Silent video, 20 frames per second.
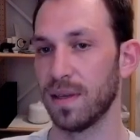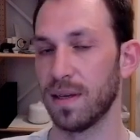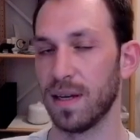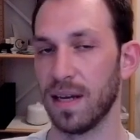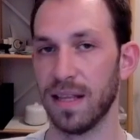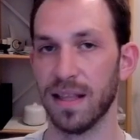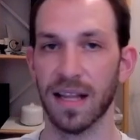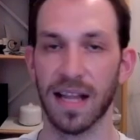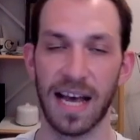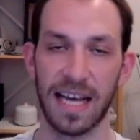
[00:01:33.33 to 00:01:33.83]

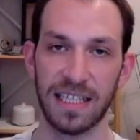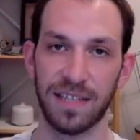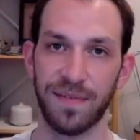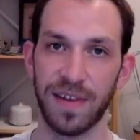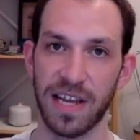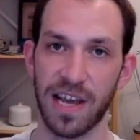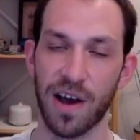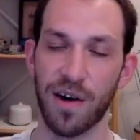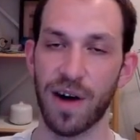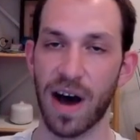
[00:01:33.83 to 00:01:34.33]
In the last
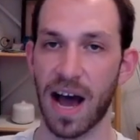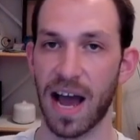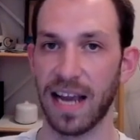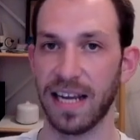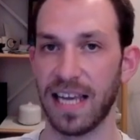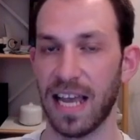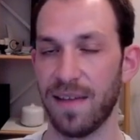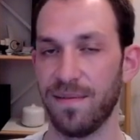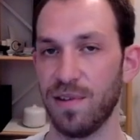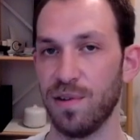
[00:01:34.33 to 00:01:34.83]
video, I
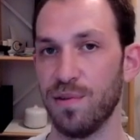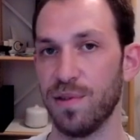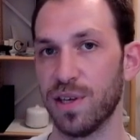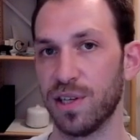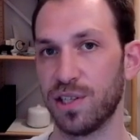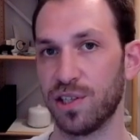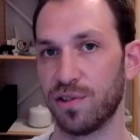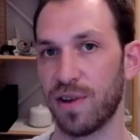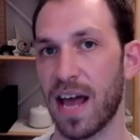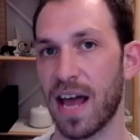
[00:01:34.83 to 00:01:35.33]
gave you the
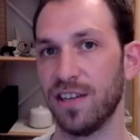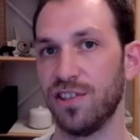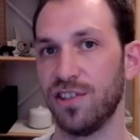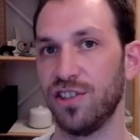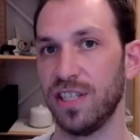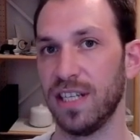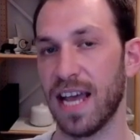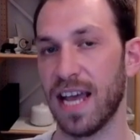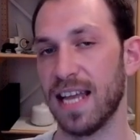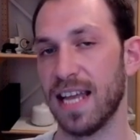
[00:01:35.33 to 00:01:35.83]

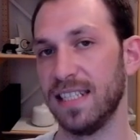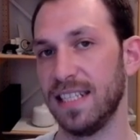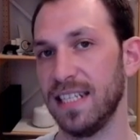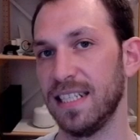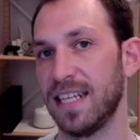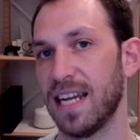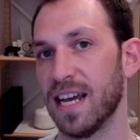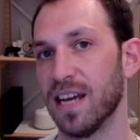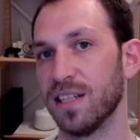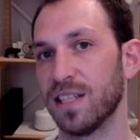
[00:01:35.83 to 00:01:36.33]
strategy and
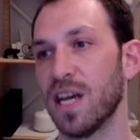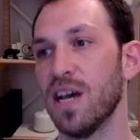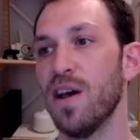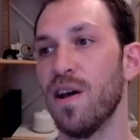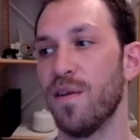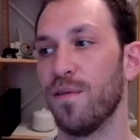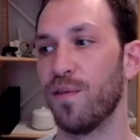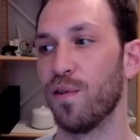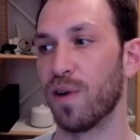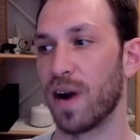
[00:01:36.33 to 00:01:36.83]
details
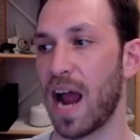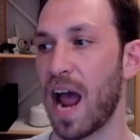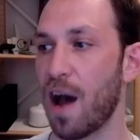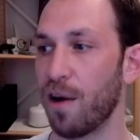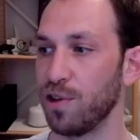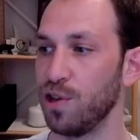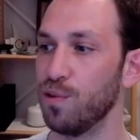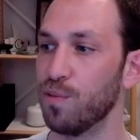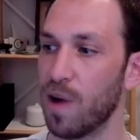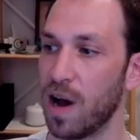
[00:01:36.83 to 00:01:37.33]
for how
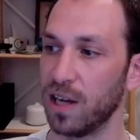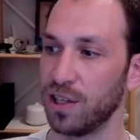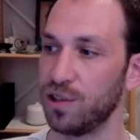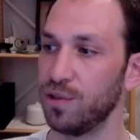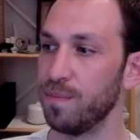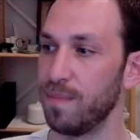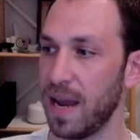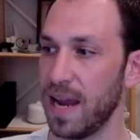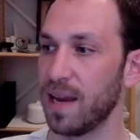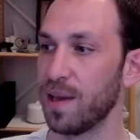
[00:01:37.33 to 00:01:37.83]
you want to
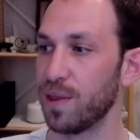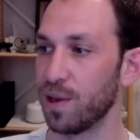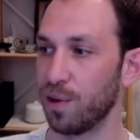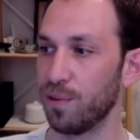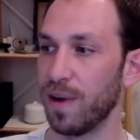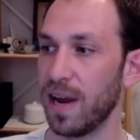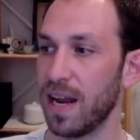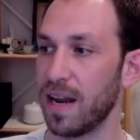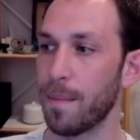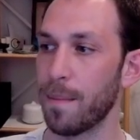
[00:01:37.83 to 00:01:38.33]
make the
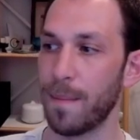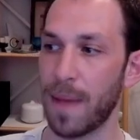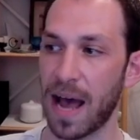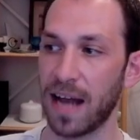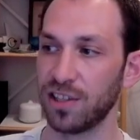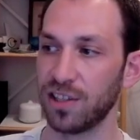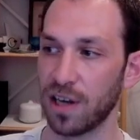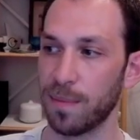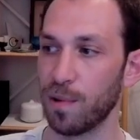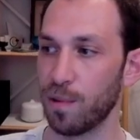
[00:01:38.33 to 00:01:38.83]
grid
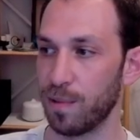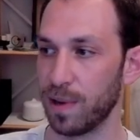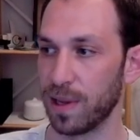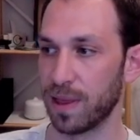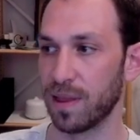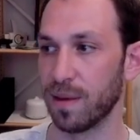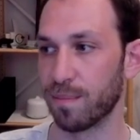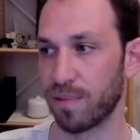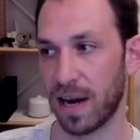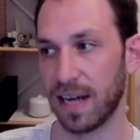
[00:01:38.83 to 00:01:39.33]
match up with
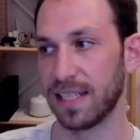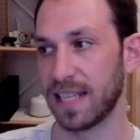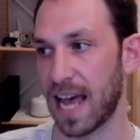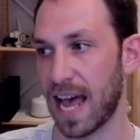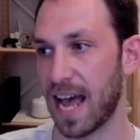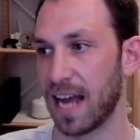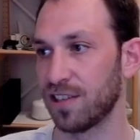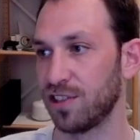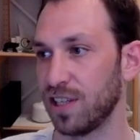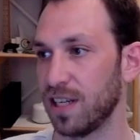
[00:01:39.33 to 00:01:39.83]
the price
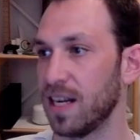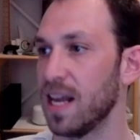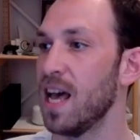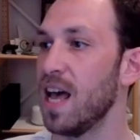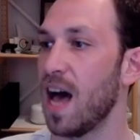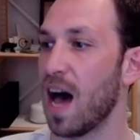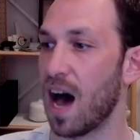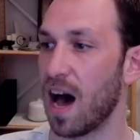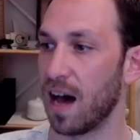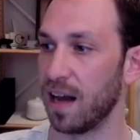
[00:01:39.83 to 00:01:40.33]
action
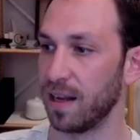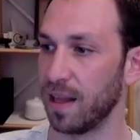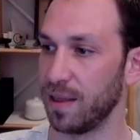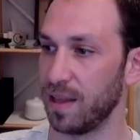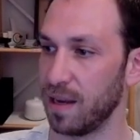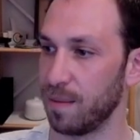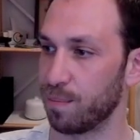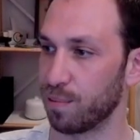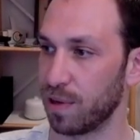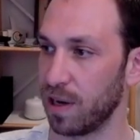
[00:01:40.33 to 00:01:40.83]
on
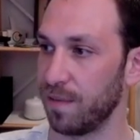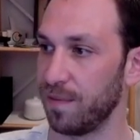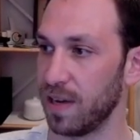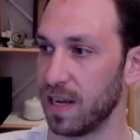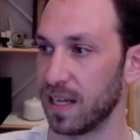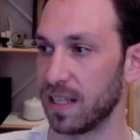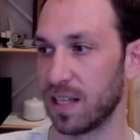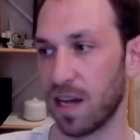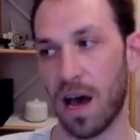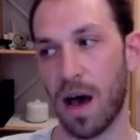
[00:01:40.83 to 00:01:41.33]
the
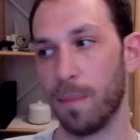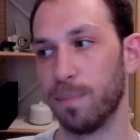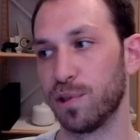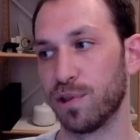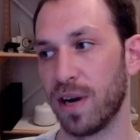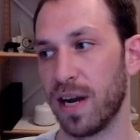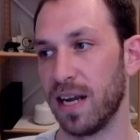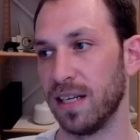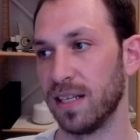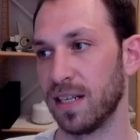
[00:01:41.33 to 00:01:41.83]
previous
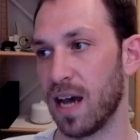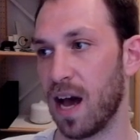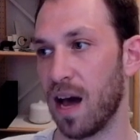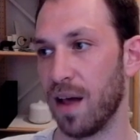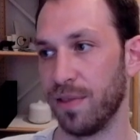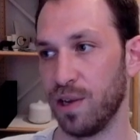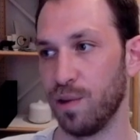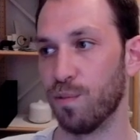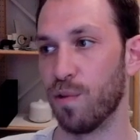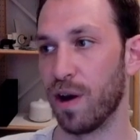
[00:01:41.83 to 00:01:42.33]
uptrend on
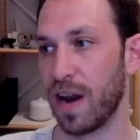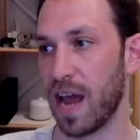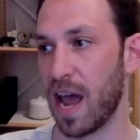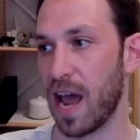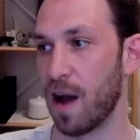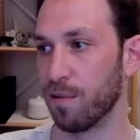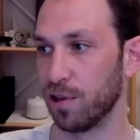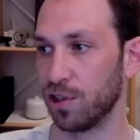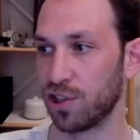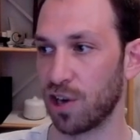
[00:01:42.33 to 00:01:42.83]
the one
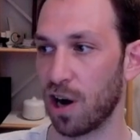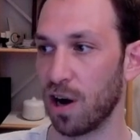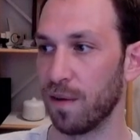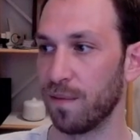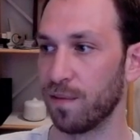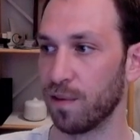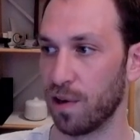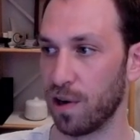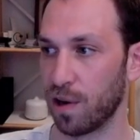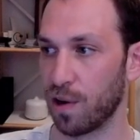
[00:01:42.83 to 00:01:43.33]
hour chart
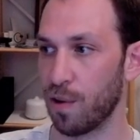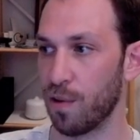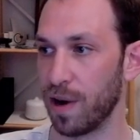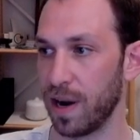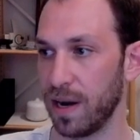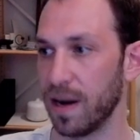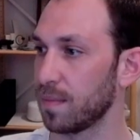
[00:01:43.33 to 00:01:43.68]
for a coin.